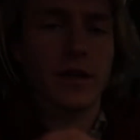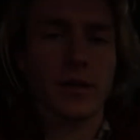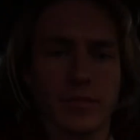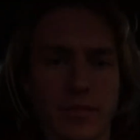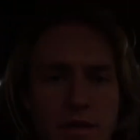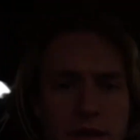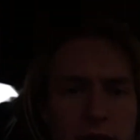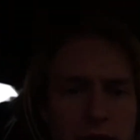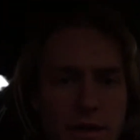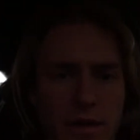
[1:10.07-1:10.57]

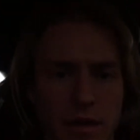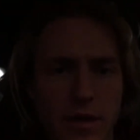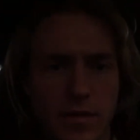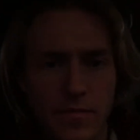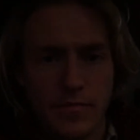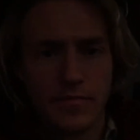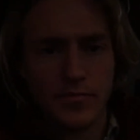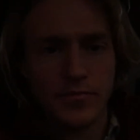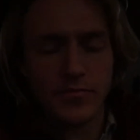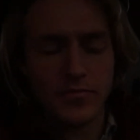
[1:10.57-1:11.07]

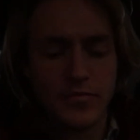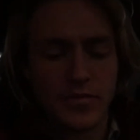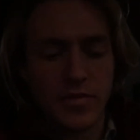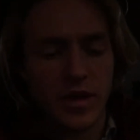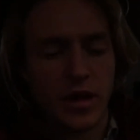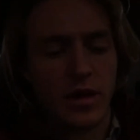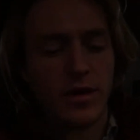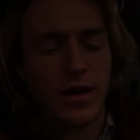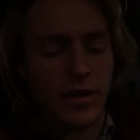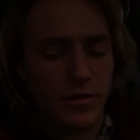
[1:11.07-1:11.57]

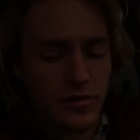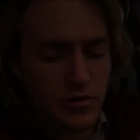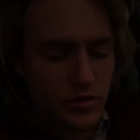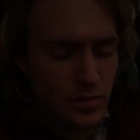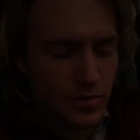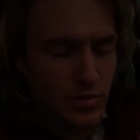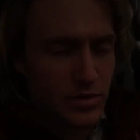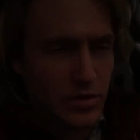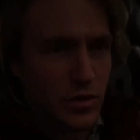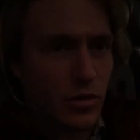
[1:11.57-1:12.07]
update on how the
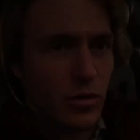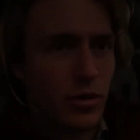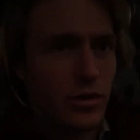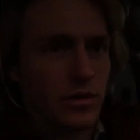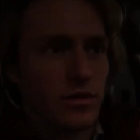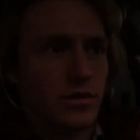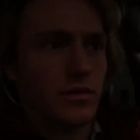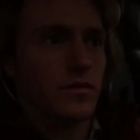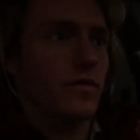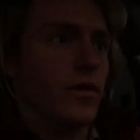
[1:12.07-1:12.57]
trip is going
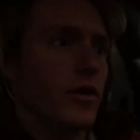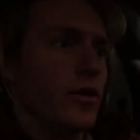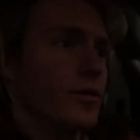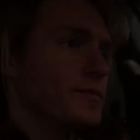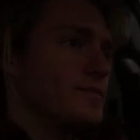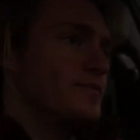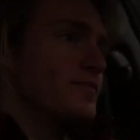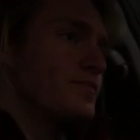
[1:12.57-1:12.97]
so far.